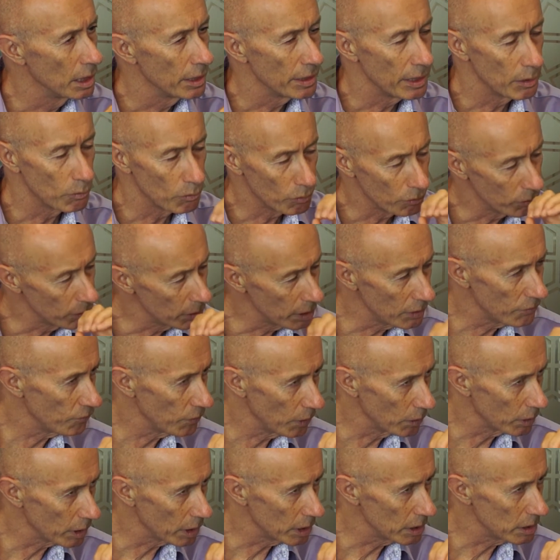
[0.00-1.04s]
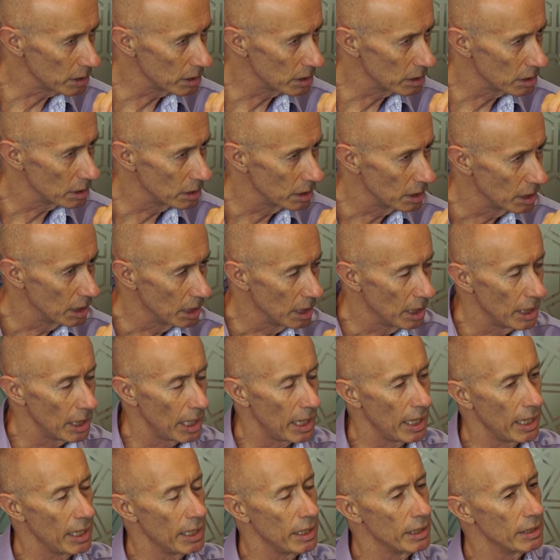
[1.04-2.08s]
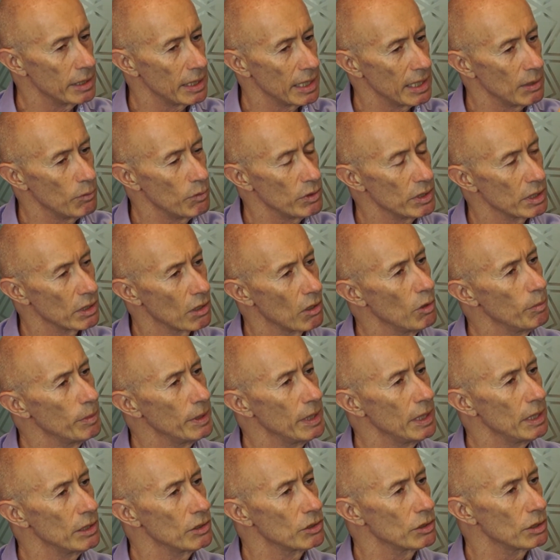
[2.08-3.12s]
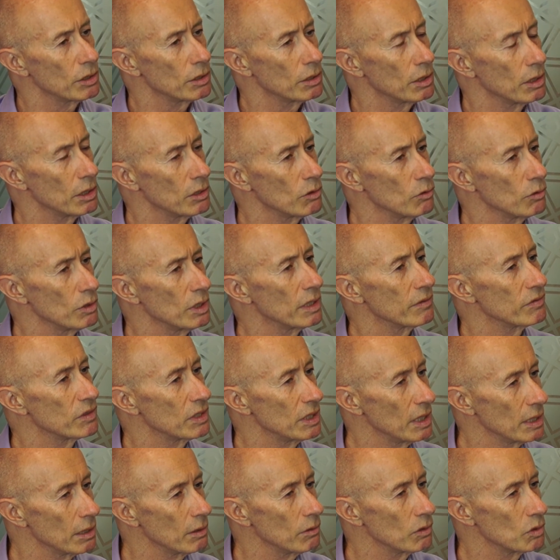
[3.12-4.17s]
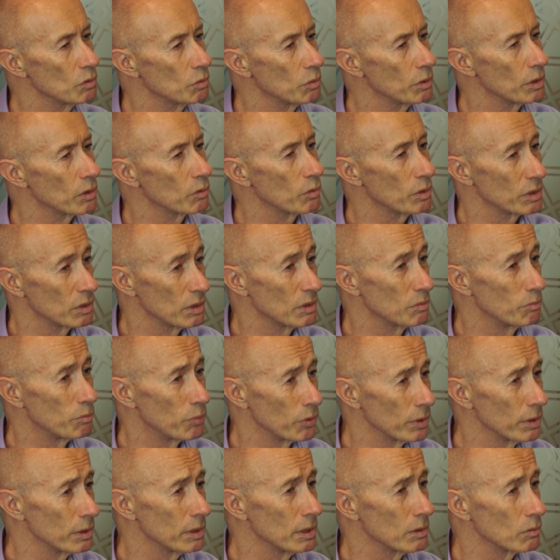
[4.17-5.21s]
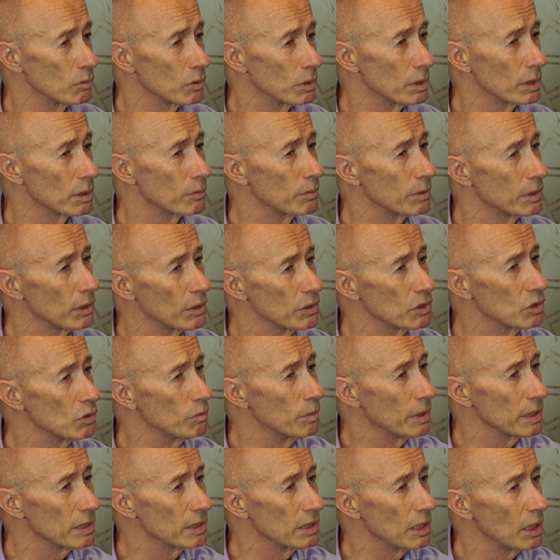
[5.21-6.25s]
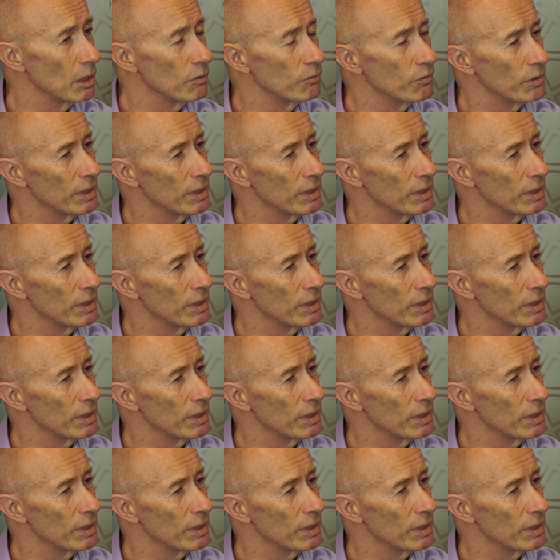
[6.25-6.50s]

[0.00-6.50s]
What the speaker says: They were really focused. And it was a combination not only of Cegos' work, which was brilliant work, but also myself.